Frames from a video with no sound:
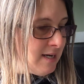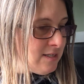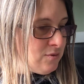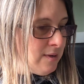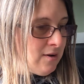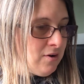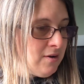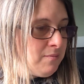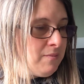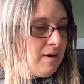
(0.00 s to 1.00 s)
as well, and
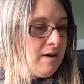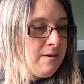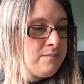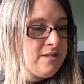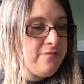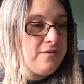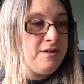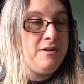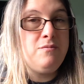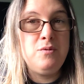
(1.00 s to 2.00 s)
I'm
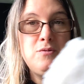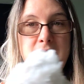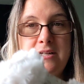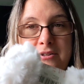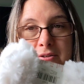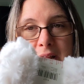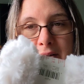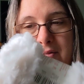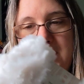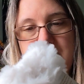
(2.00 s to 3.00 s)
definitely will need to do
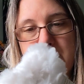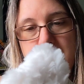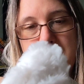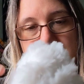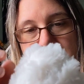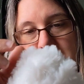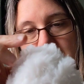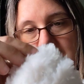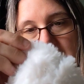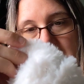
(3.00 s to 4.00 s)
that for this one, because
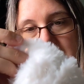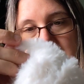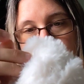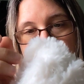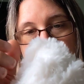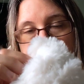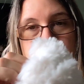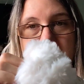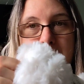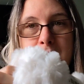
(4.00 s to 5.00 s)
it's so
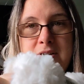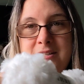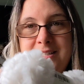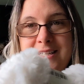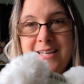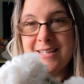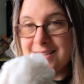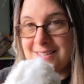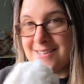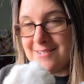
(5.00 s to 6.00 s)
fluffy I wouldn't see it,
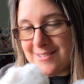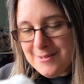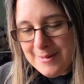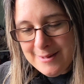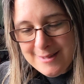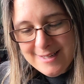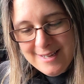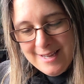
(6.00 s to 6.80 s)
I suppose.